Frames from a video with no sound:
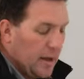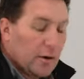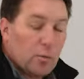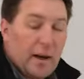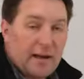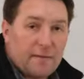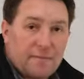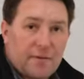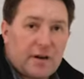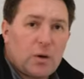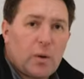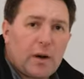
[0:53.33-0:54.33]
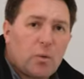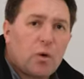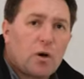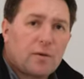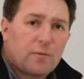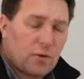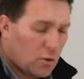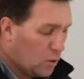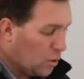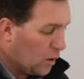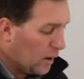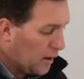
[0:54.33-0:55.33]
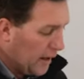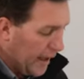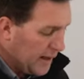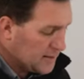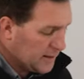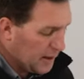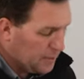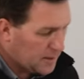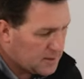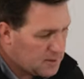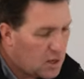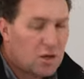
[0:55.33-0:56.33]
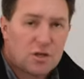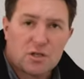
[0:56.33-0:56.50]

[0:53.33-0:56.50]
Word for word: It'll make it very quick work for your housekeepers